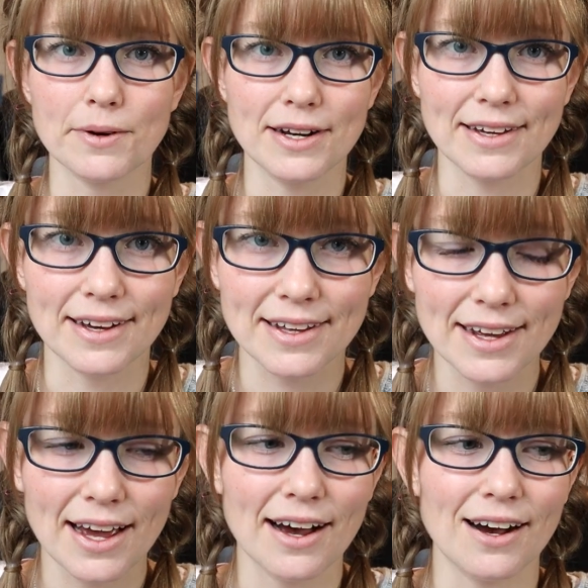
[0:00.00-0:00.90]
reading it,
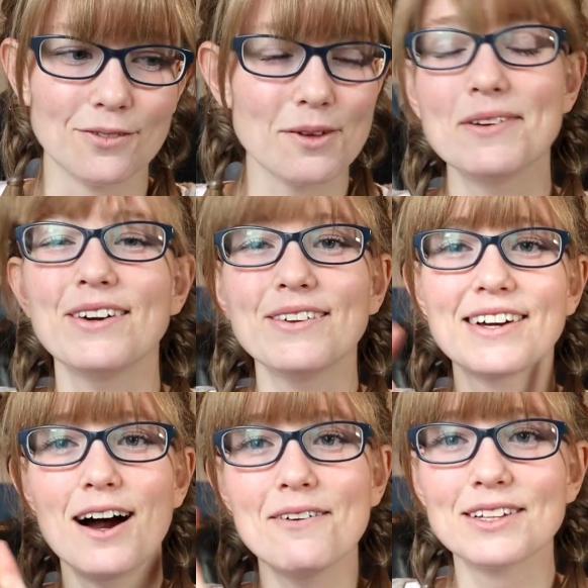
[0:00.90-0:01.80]
let me know in the
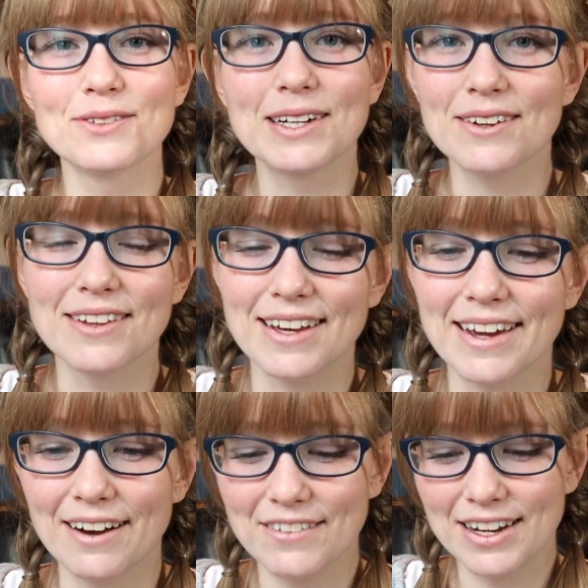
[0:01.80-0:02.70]
comments what you're
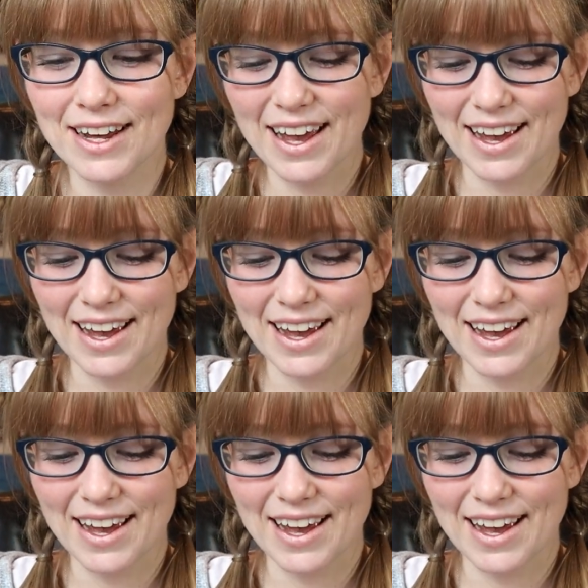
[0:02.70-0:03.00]
thinking of it.